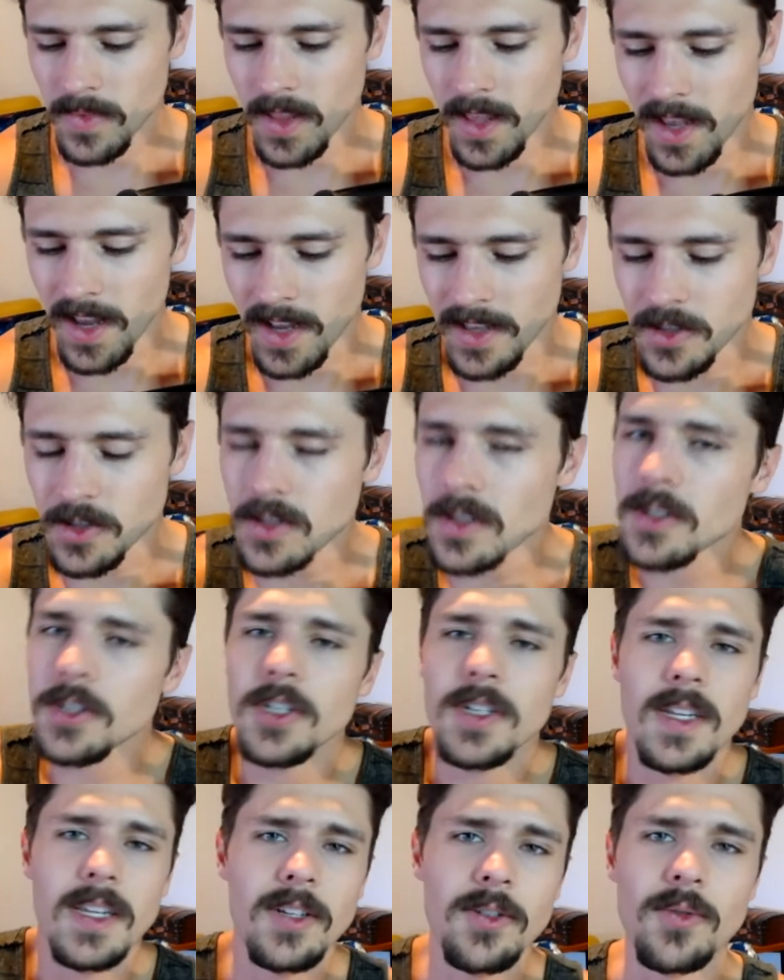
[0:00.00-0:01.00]
it's such
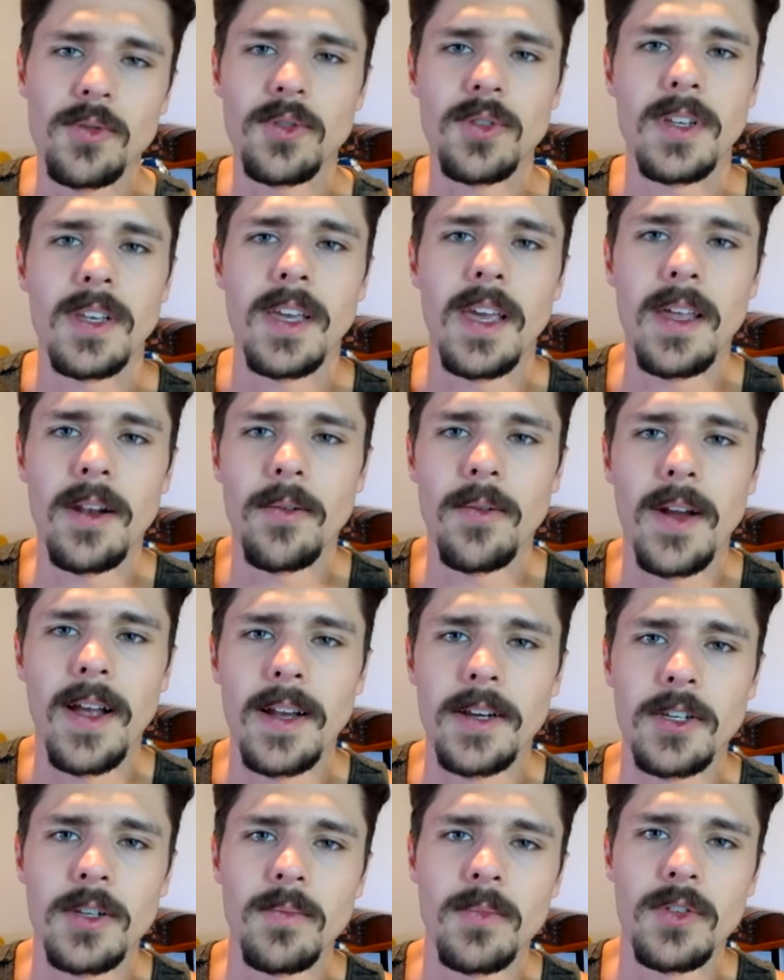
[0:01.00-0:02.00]
an interesting
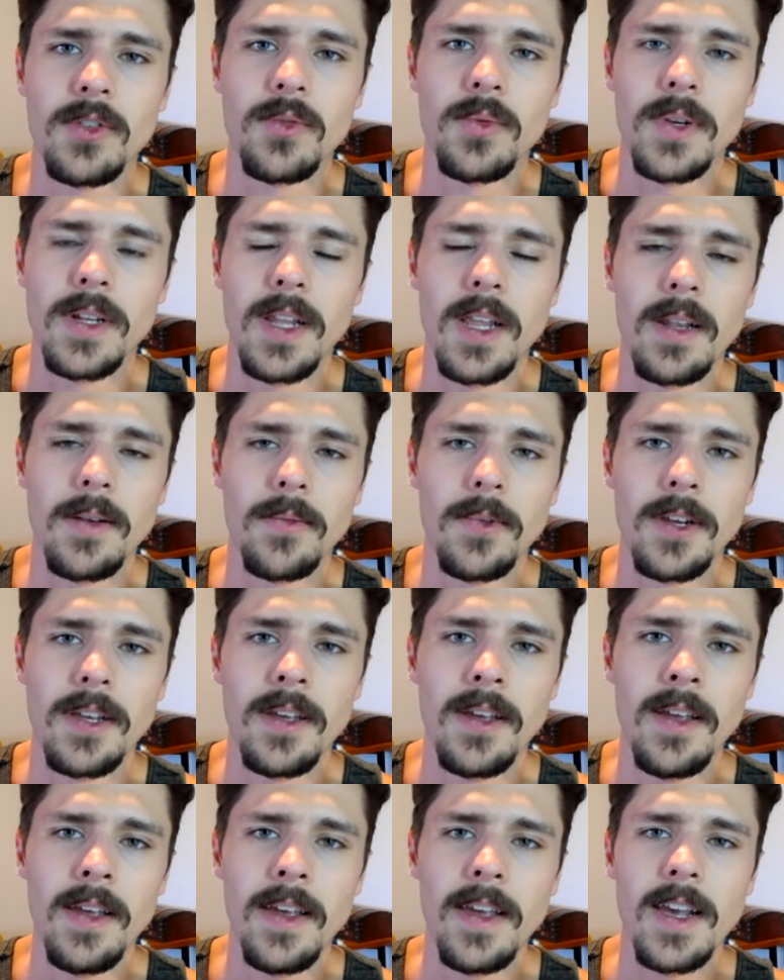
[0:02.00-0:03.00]
interaction between Henry
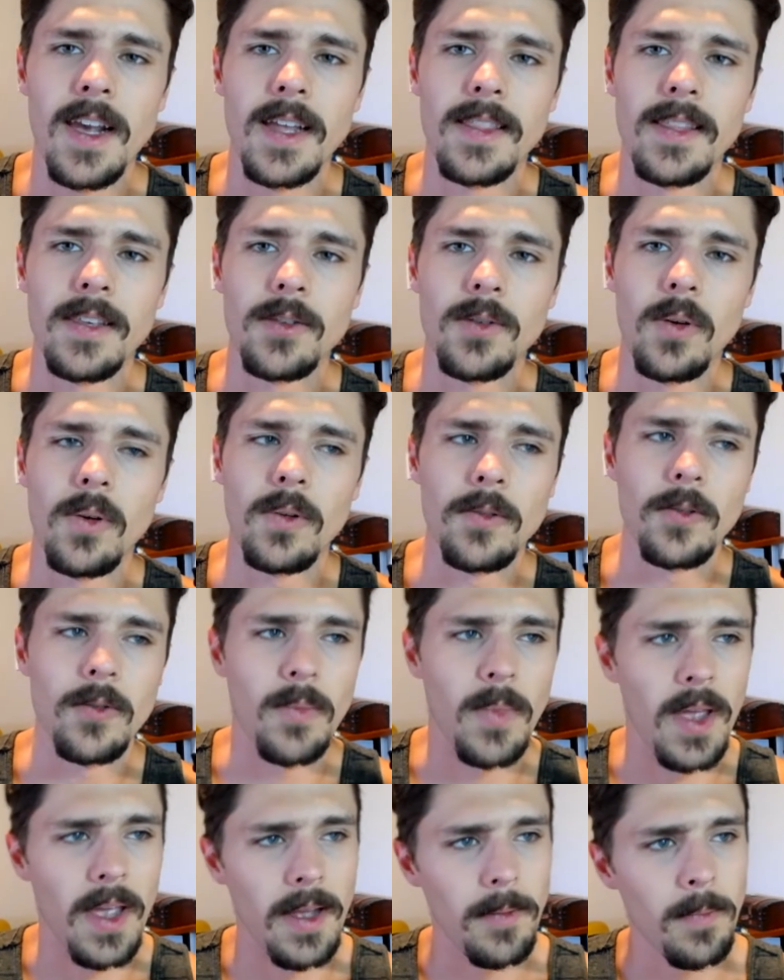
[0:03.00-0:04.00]
and this older
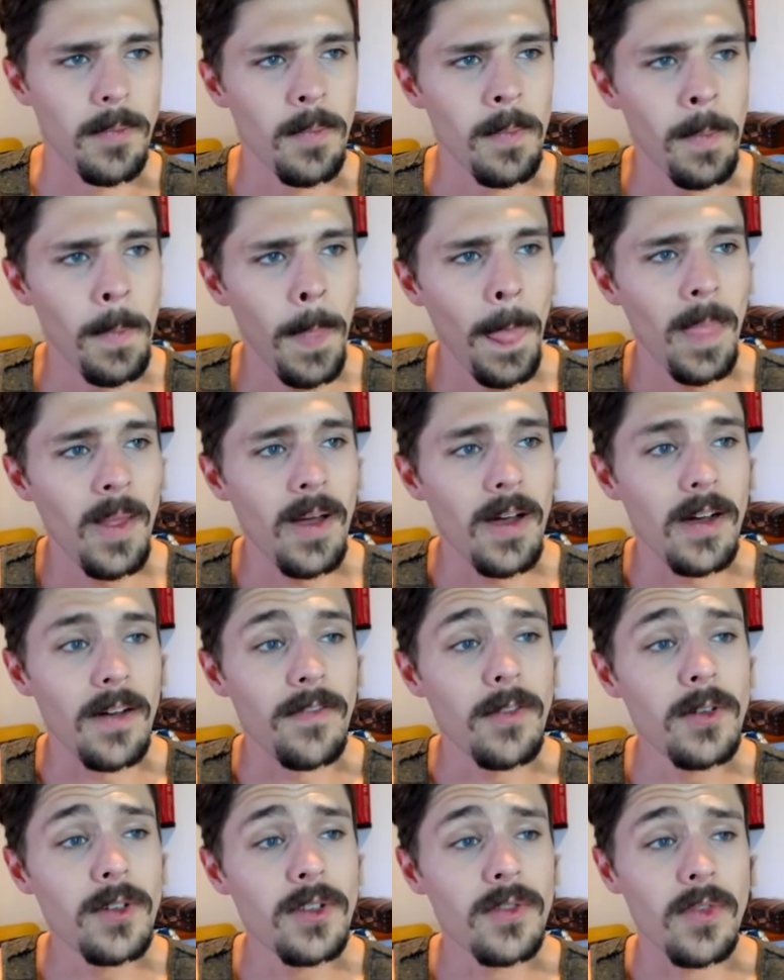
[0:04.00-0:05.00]
man.
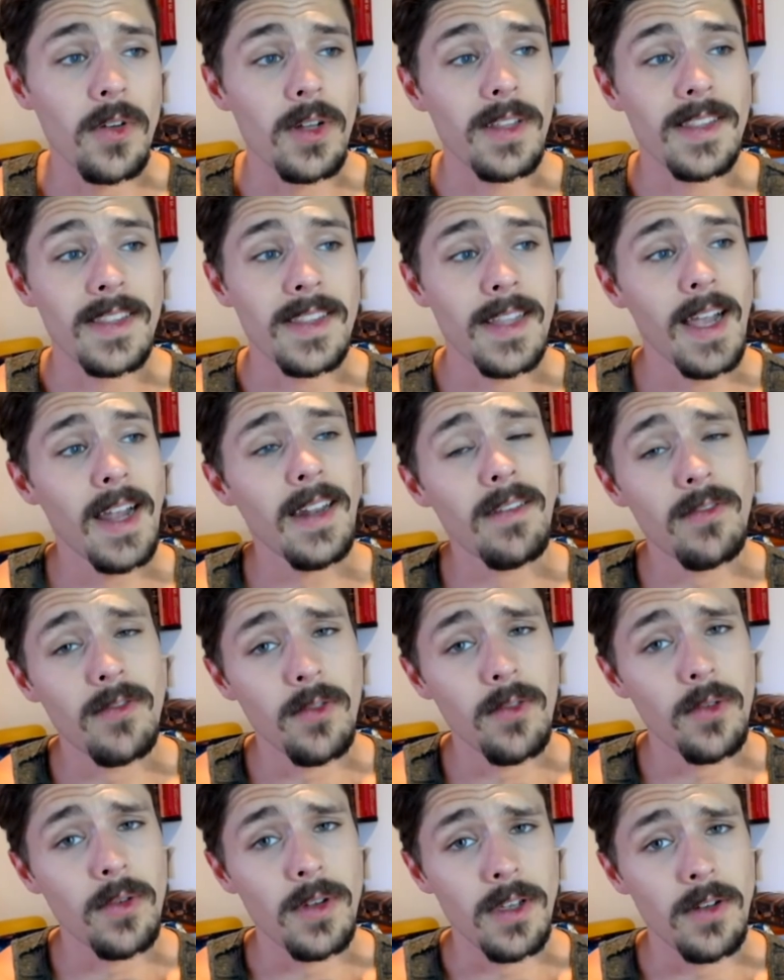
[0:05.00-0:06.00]
First of all,
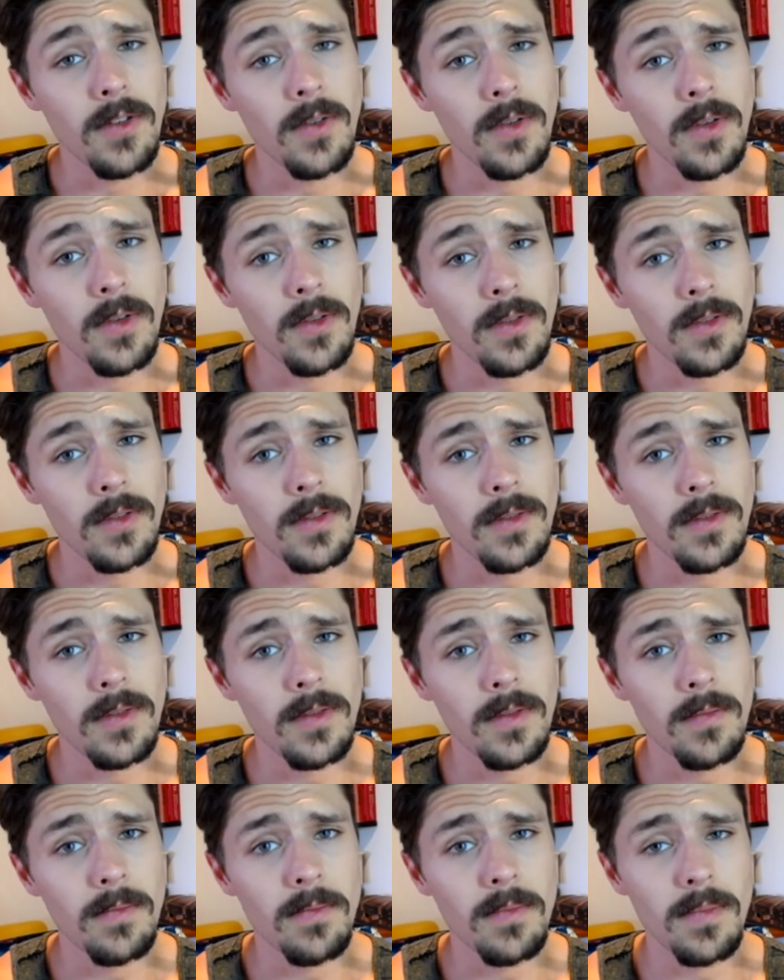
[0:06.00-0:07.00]
94-year-old
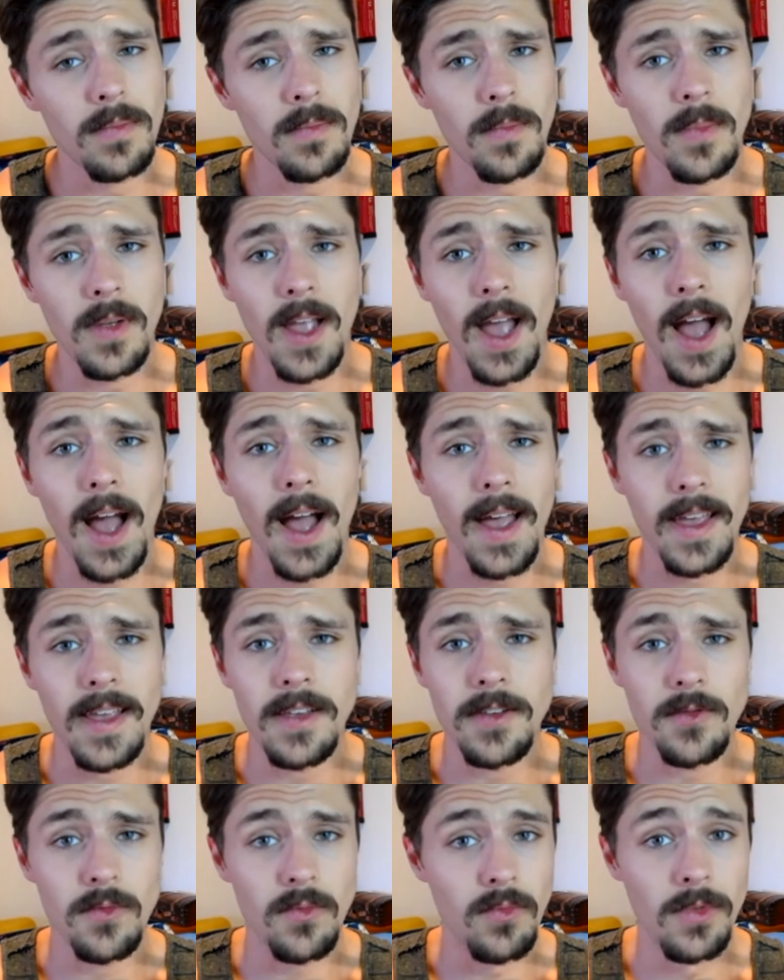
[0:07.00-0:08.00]
guy
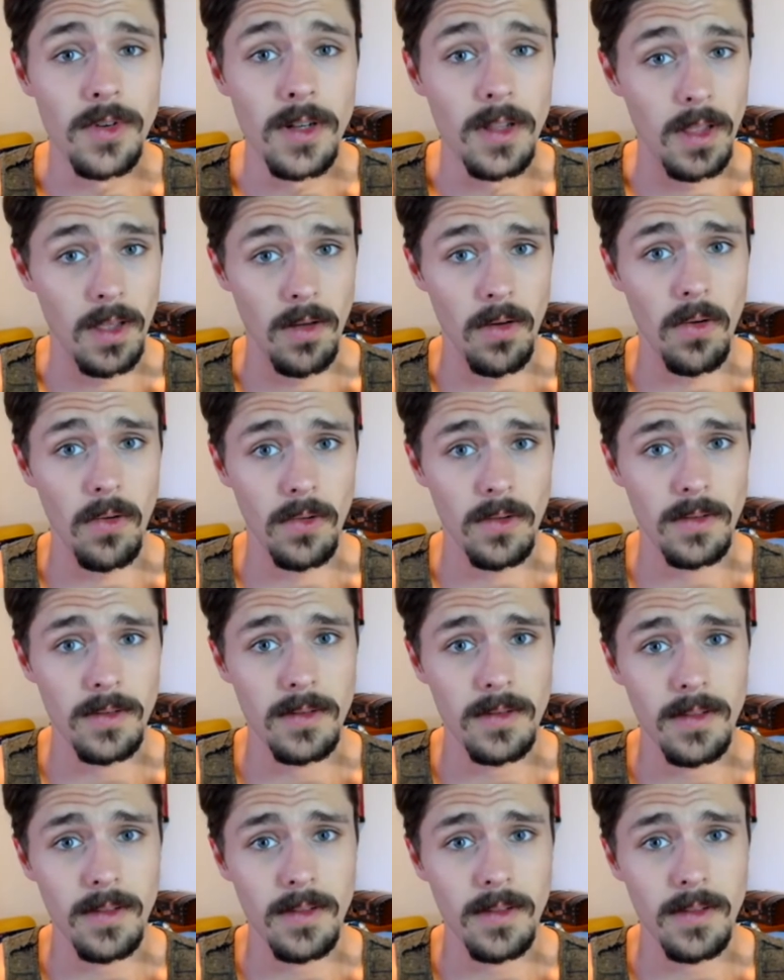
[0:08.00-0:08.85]
is really old.